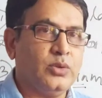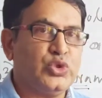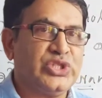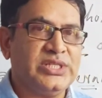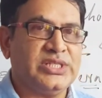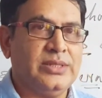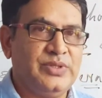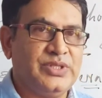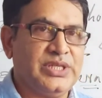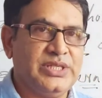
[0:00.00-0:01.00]
goods and
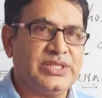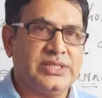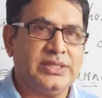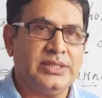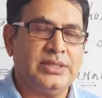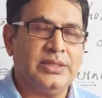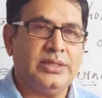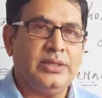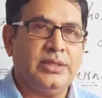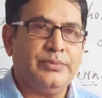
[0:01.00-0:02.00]
services
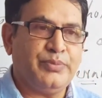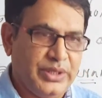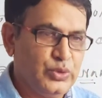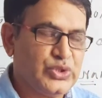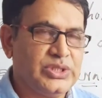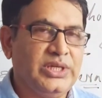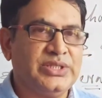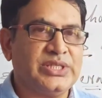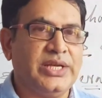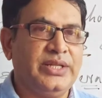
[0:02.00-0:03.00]
produced
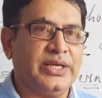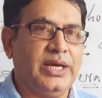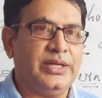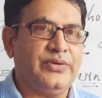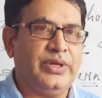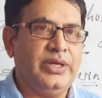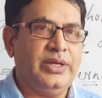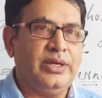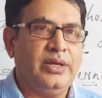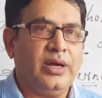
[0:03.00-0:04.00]
inside the country
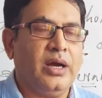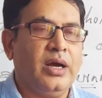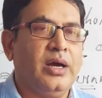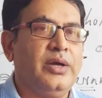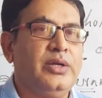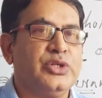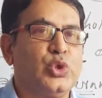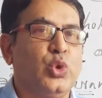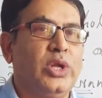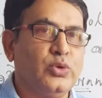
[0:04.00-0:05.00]
are
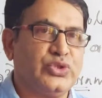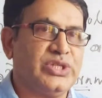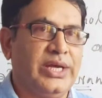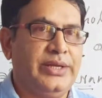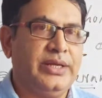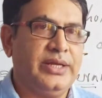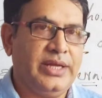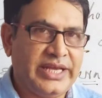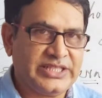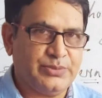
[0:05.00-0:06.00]
sold outside,
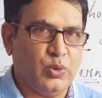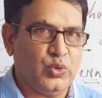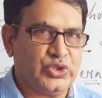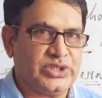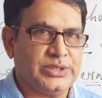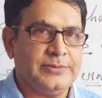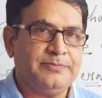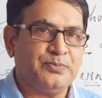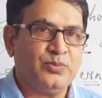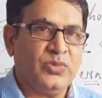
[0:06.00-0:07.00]
exports.
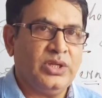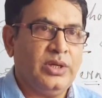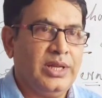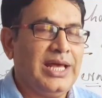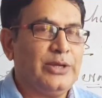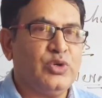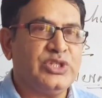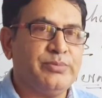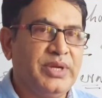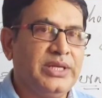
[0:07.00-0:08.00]

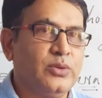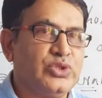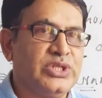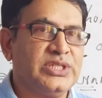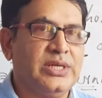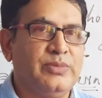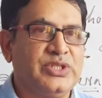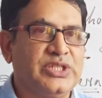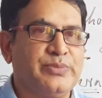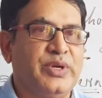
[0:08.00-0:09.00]
Likewise, many goods and
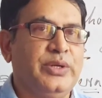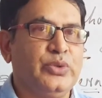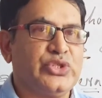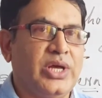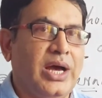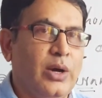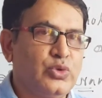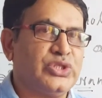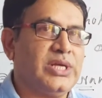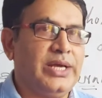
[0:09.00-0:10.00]
services produced
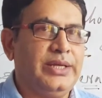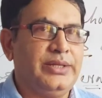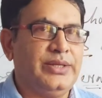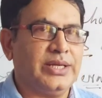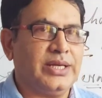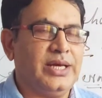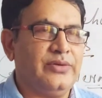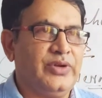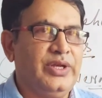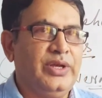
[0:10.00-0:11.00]
outside the
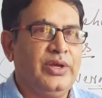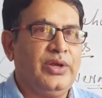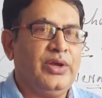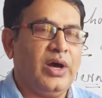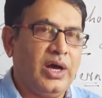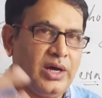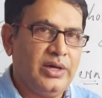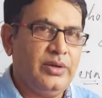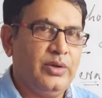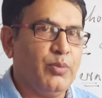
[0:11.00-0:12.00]
country
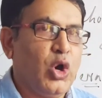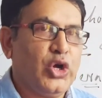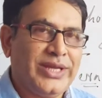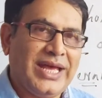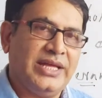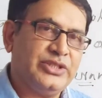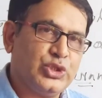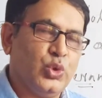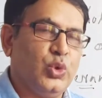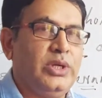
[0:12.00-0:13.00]
are bought and
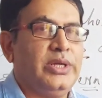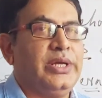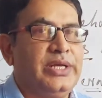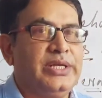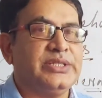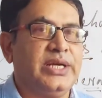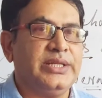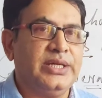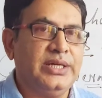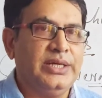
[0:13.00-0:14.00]
sold
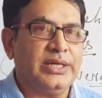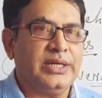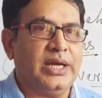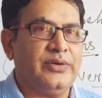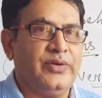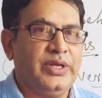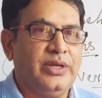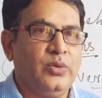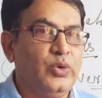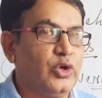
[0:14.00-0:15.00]
inside the country.
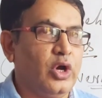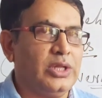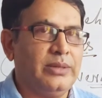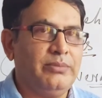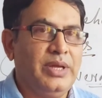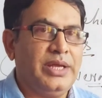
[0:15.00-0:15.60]
We call them